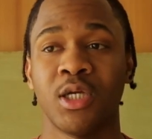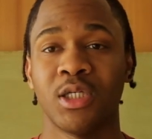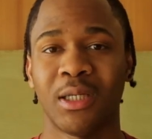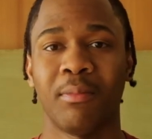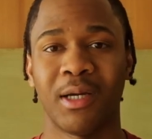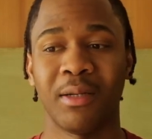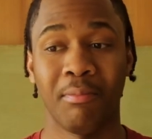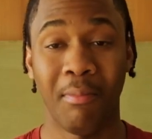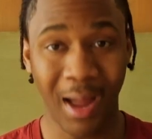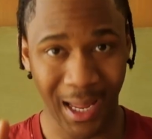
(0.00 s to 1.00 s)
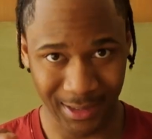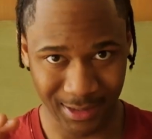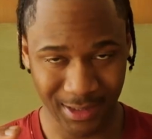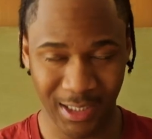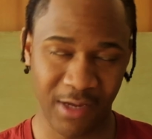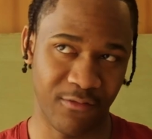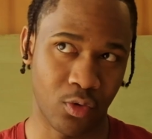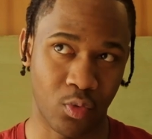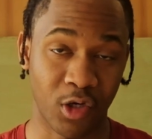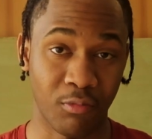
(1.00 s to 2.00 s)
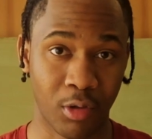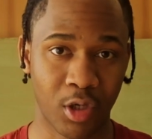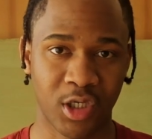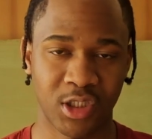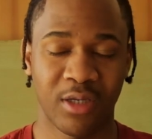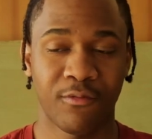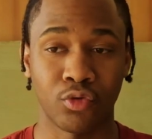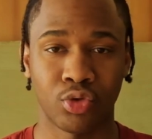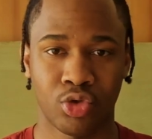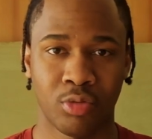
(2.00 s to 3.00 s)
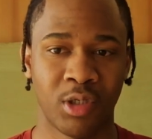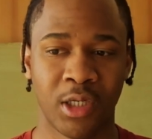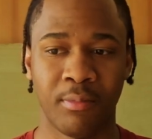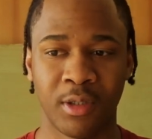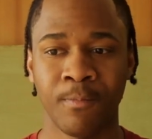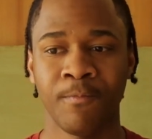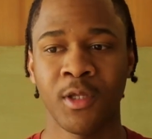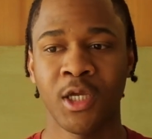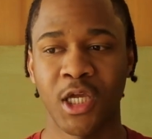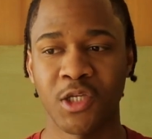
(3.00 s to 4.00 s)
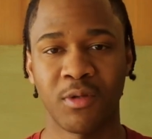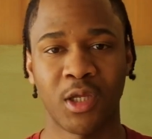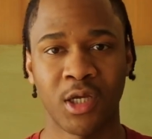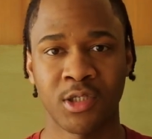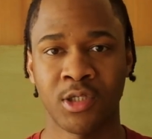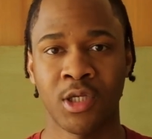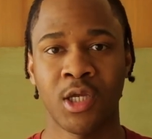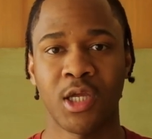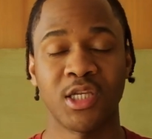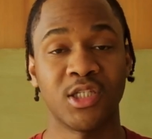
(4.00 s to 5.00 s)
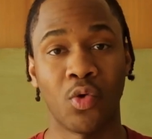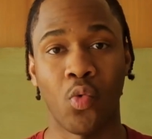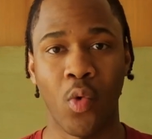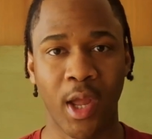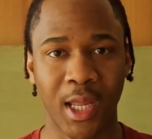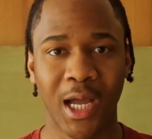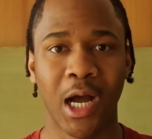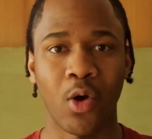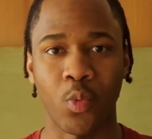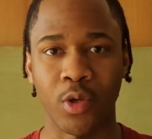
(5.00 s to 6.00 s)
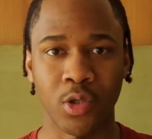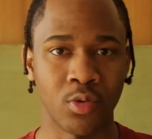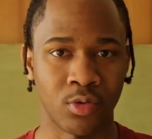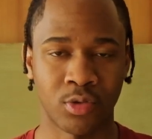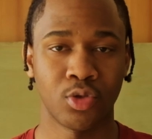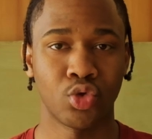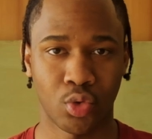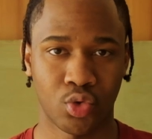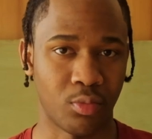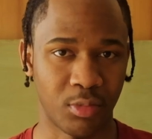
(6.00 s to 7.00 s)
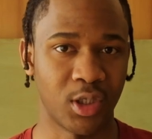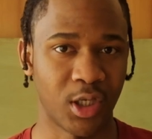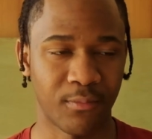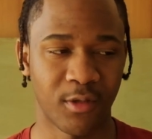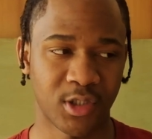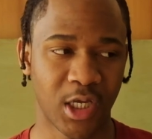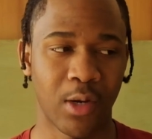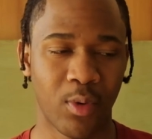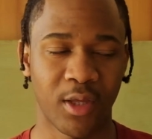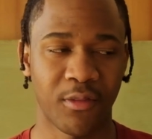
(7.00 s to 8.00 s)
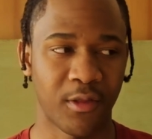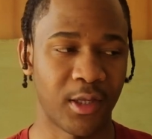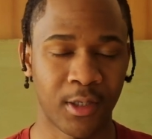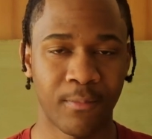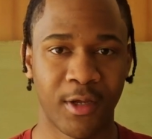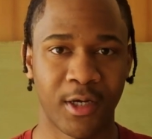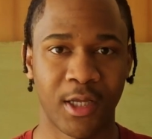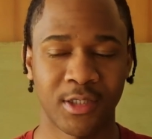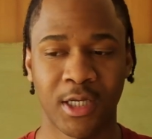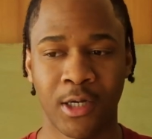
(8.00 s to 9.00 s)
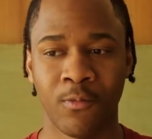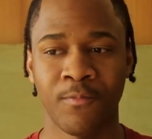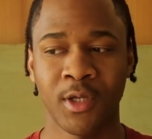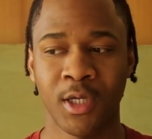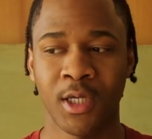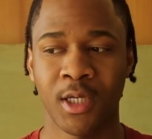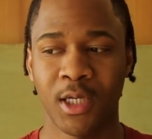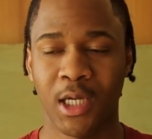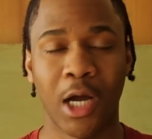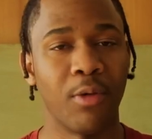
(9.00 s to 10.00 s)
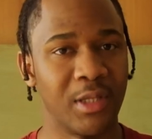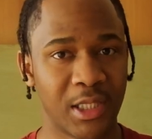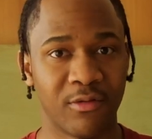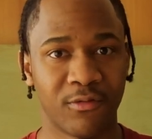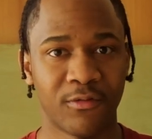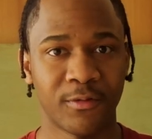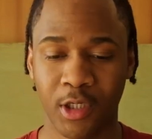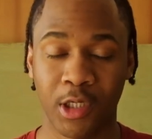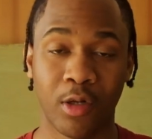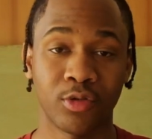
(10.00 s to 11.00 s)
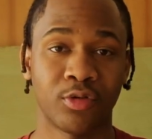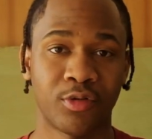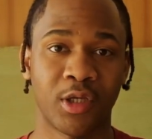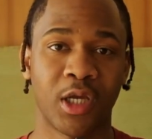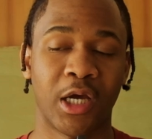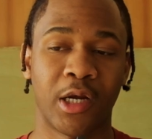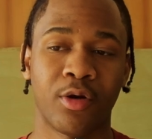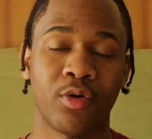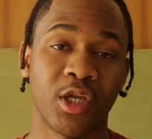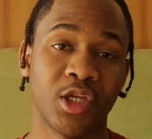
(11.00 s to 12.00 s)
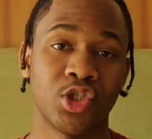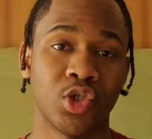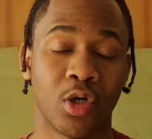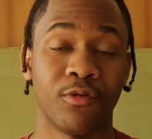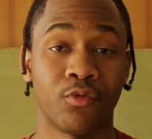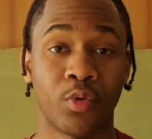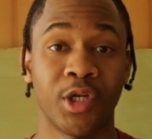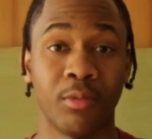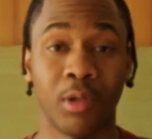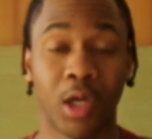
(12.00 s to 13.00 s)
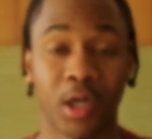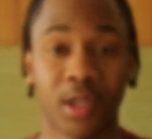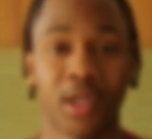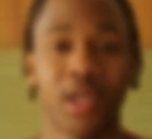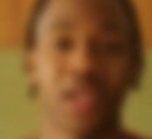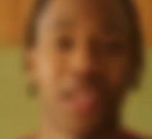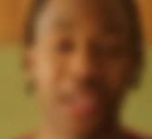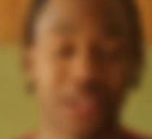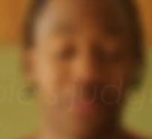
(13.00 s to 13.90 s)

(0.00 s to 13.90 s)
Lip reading: somebody might have a creative block is not for social media, but it's because it's the way how we use social media. That's how I think, and that's how I believe. And I also think another issue of creative block is